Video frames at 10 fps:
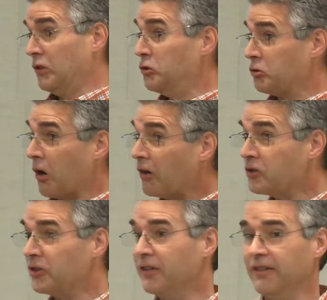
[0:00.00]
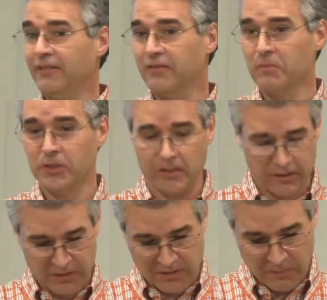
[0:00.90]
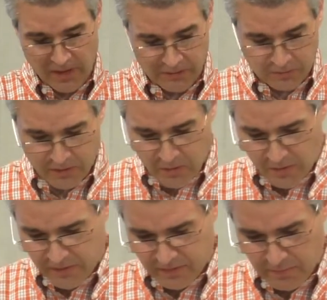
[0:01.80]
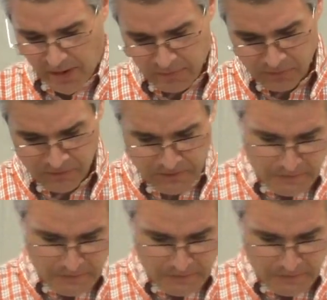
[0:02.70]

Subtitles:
instruction from Jesus. Some of that's recorded in the Bible.